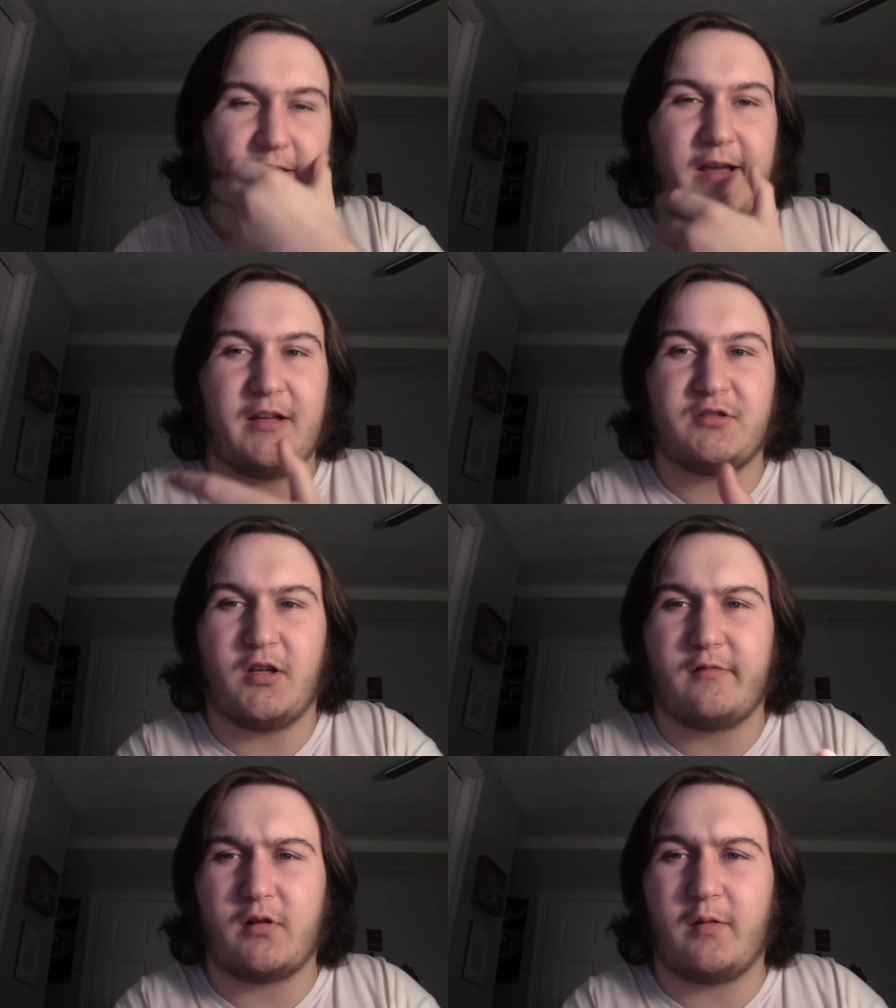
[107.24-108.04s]
yeah, I
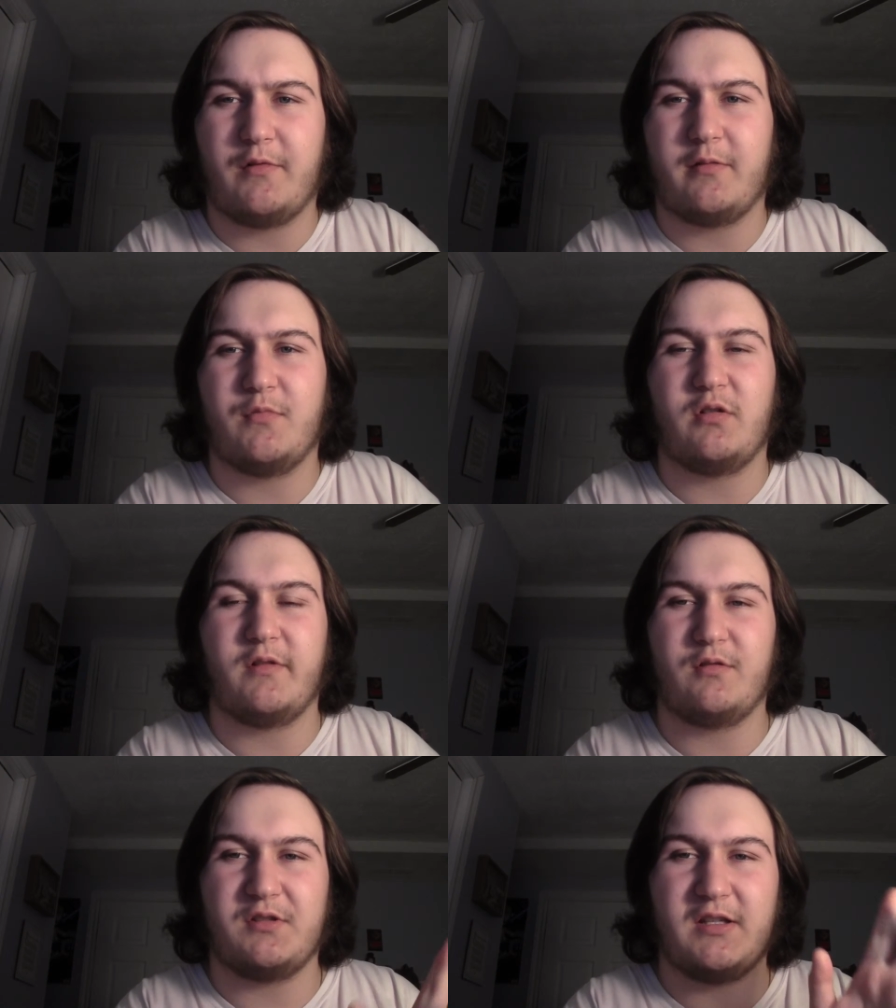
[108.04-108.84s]
saw the Robin Hood
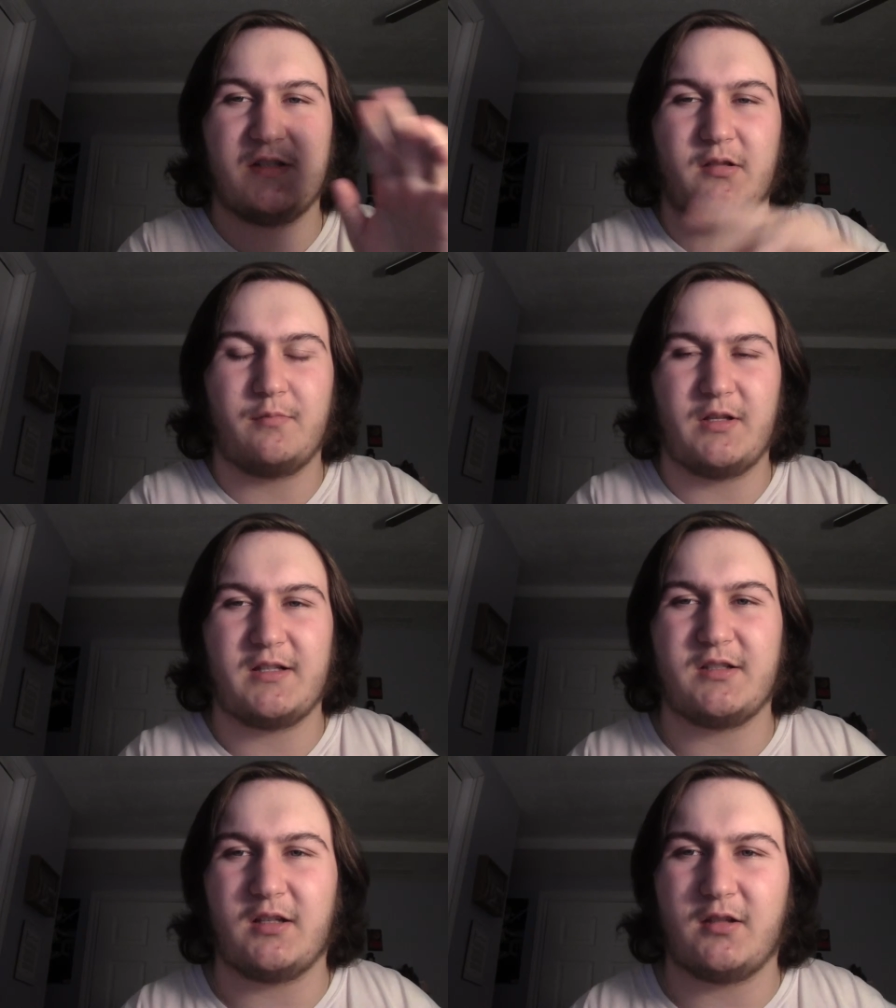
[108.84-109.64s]
movie; it was decent, but
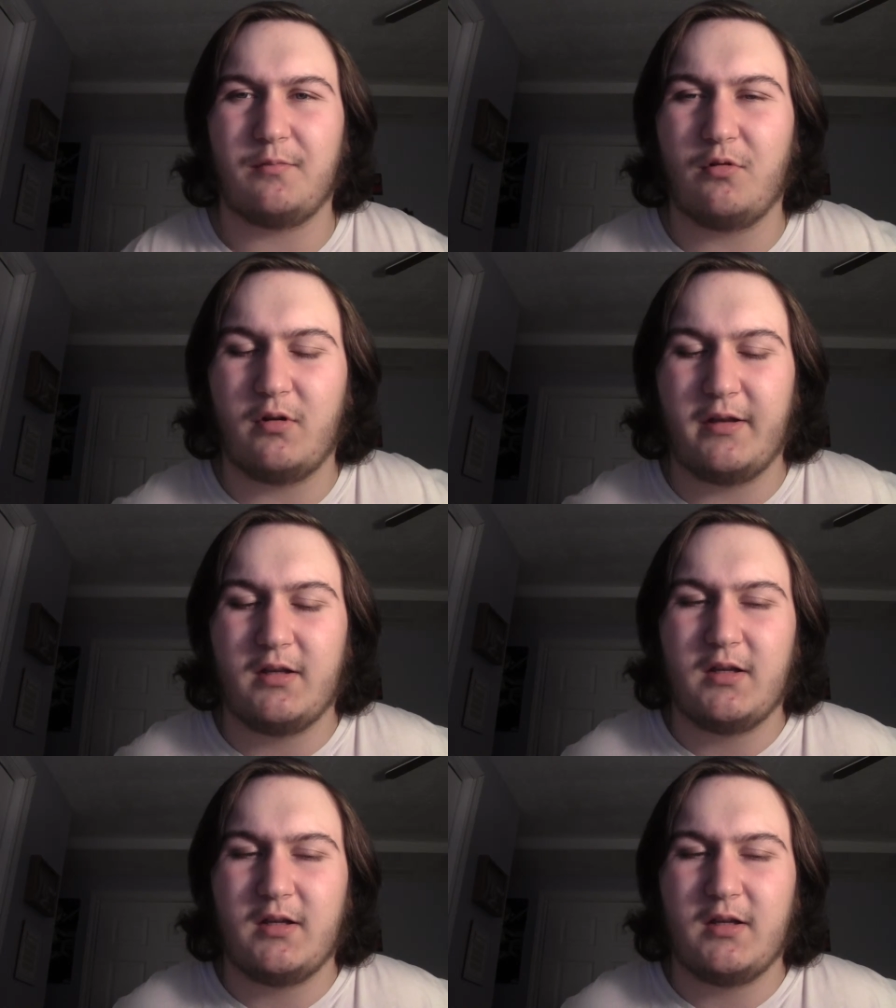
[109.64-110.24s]
that's not the point.